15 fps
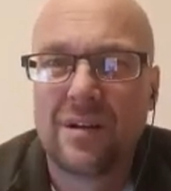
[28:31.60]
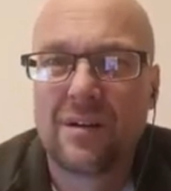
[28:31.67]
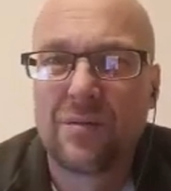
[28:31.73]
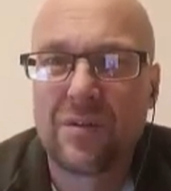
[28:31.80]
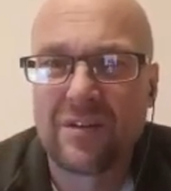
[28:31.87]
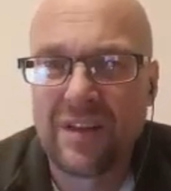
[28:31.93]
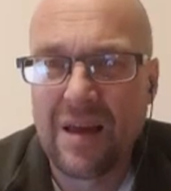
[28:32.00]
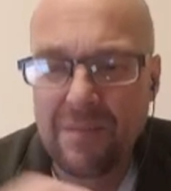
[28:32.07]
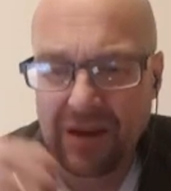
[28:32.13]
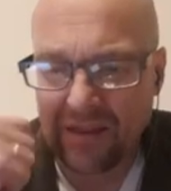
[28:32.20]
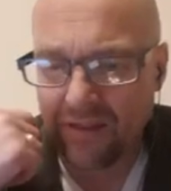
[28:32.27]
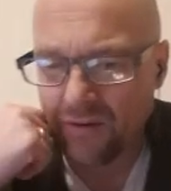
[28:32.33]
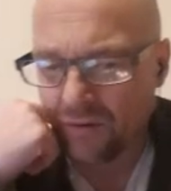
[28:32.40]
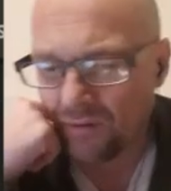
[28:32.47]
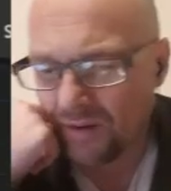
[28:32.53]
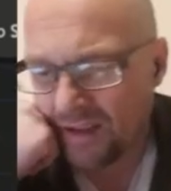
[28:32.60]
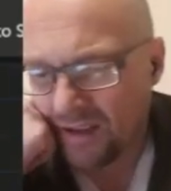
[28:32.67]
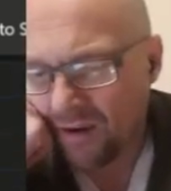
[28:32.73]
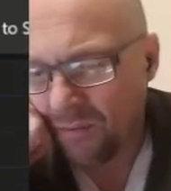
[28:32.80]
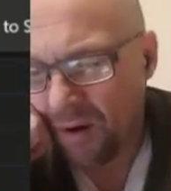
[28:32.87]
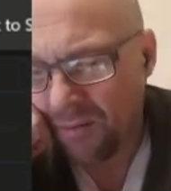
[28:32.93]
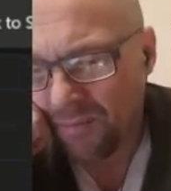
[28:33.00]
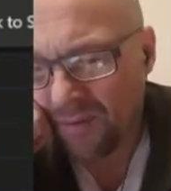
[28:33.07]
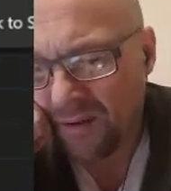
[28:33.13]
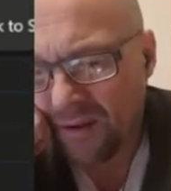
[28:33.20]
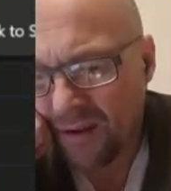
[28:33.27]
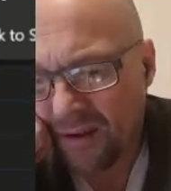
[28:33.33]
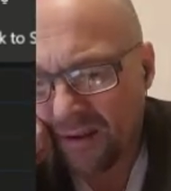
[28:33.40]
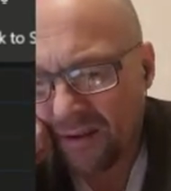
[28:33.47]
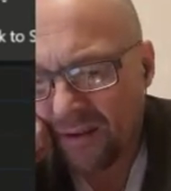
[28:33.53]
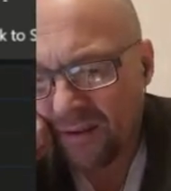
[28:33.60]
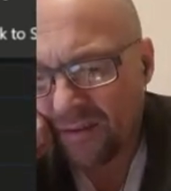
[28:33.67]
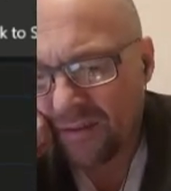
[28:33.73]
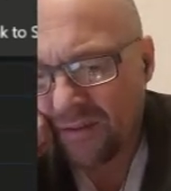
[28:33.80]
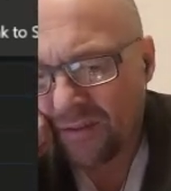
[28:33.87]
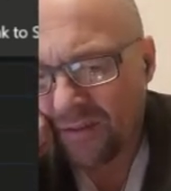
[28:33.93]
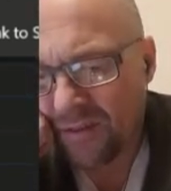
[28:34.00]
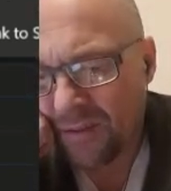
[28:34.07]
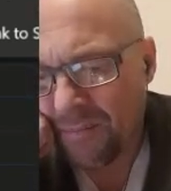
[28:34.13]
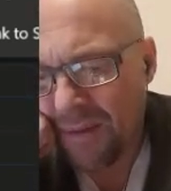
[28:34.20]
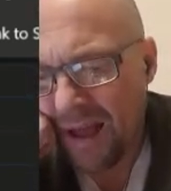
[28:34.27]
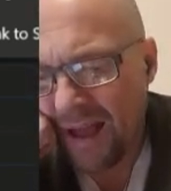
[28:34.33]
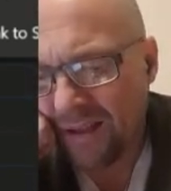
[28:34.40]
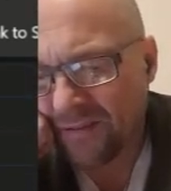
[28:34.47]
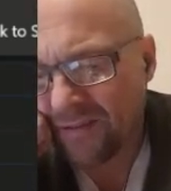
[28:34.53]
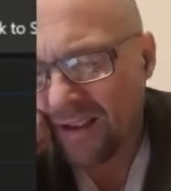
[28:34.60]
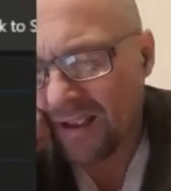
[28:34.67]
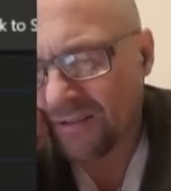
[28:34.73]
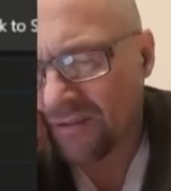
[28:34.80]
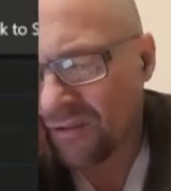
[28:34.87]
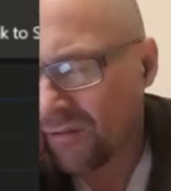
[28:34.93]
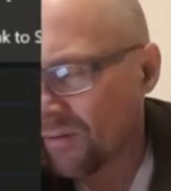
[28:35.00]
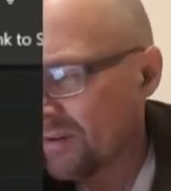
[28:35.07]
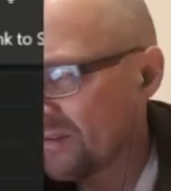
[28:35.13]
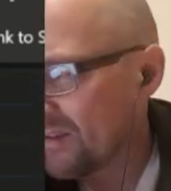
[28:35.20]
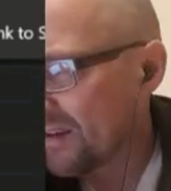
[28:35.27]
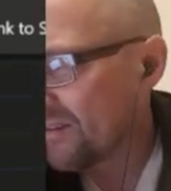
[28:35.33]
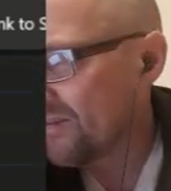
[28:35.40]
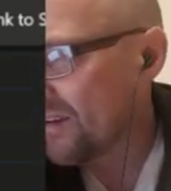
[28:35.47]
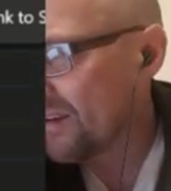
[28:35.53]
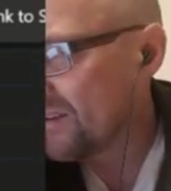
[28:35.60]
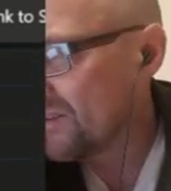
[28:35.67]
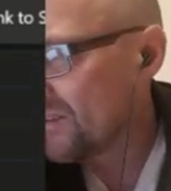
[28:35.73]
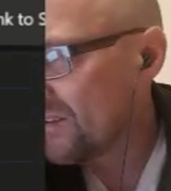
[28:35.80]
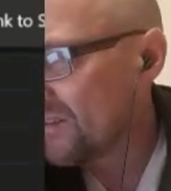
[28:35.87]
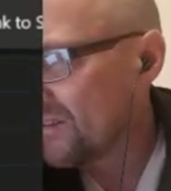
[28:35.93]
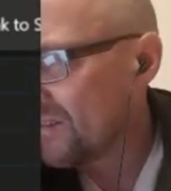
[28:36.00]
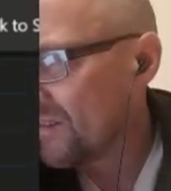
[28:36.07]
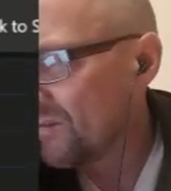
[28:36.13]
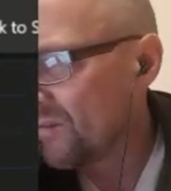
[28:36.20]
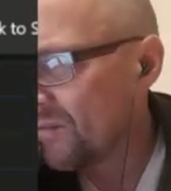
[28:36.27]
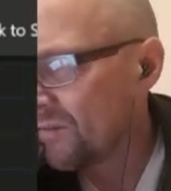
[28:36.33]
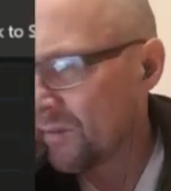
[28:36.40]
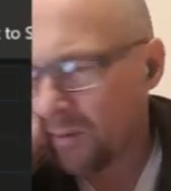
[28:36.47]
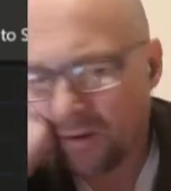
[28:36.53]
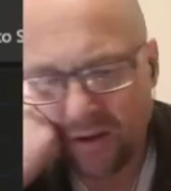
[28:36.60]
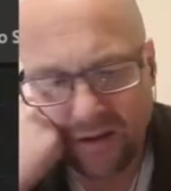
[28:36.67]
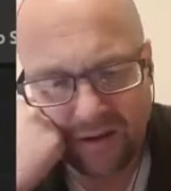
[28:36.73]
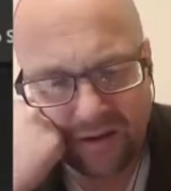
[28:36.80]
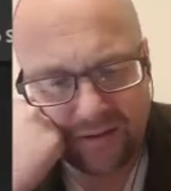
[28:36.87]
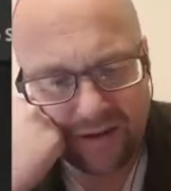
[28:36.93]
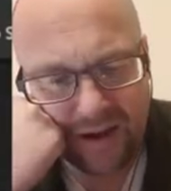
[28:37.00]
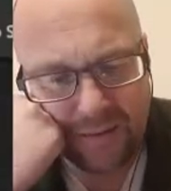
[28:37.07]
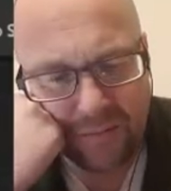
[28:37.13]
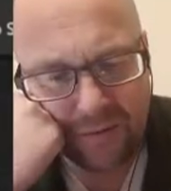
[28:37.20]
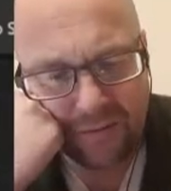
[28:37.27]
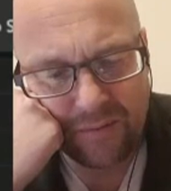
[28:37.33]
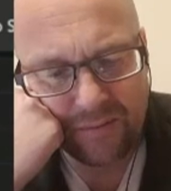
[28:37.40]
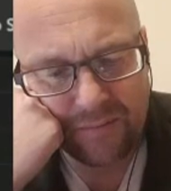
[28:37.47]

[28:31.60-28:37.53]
What does that mean, Thornley? Well, the mass has 3 sig figs from looking at the table.